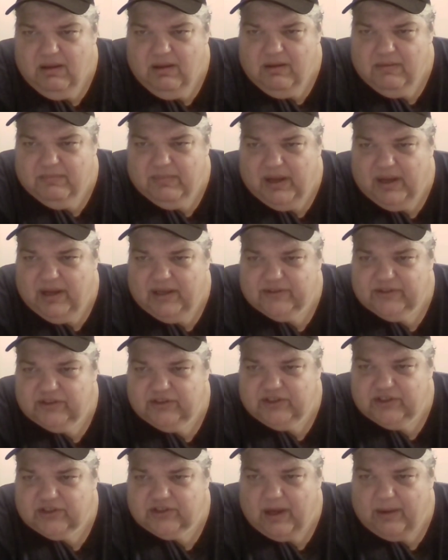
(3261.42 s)
husband
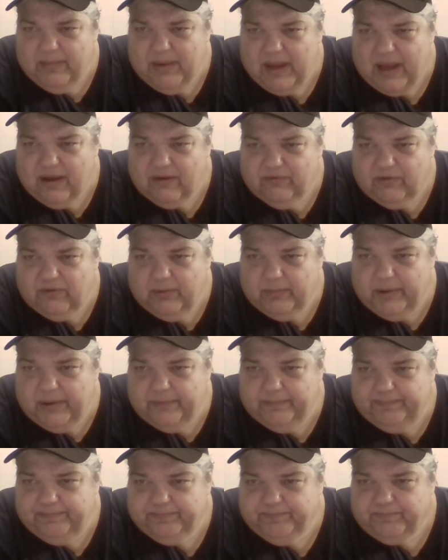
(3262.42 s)
just got back from a
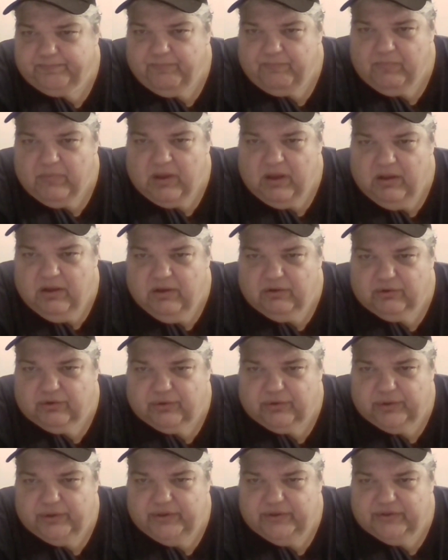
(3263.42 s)

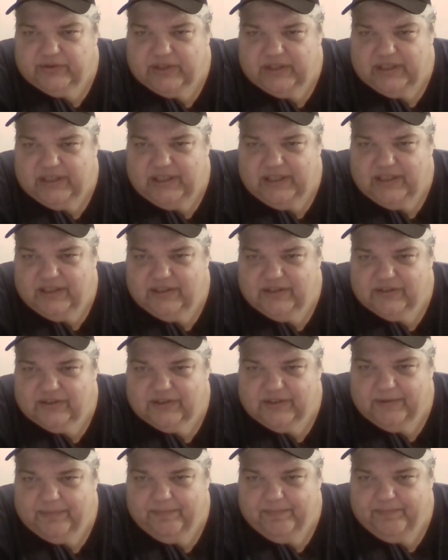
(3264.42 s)
cruise and he
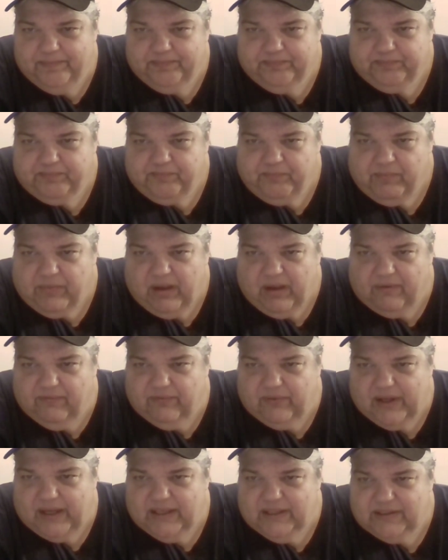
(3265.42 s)
is a
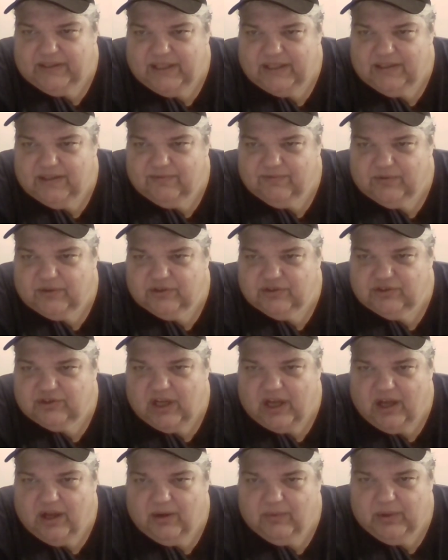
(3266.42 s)
flight attendant for his
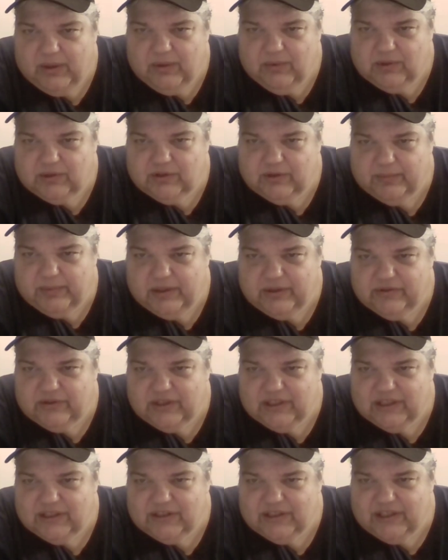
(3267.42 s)
job. We were supposed to
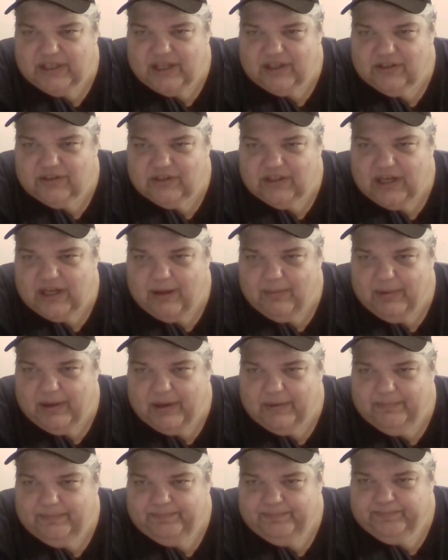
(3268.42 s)
get together today,
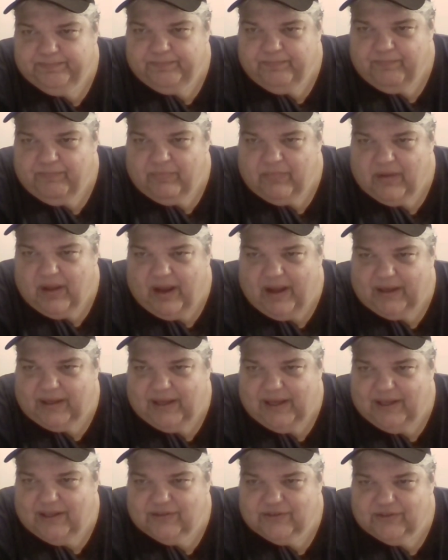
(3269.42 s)
but I
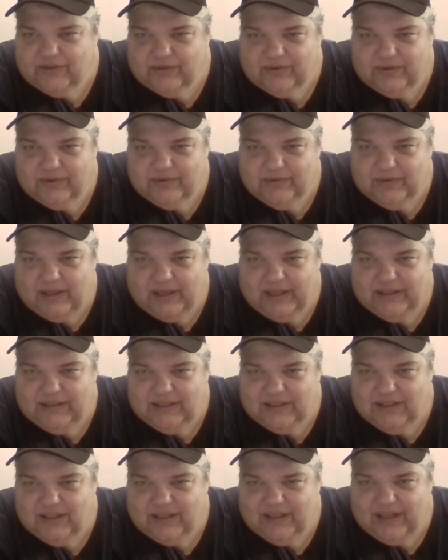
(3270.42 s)
canceled. I
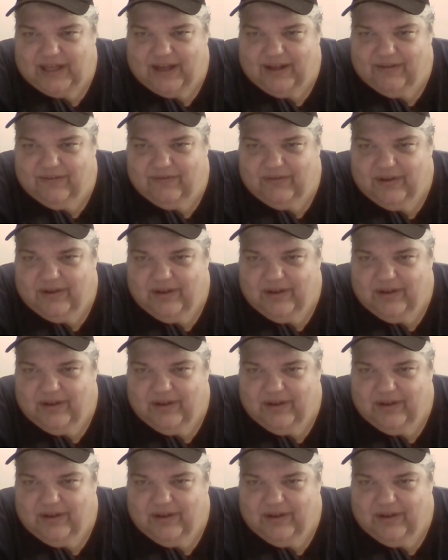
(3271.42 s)
did not have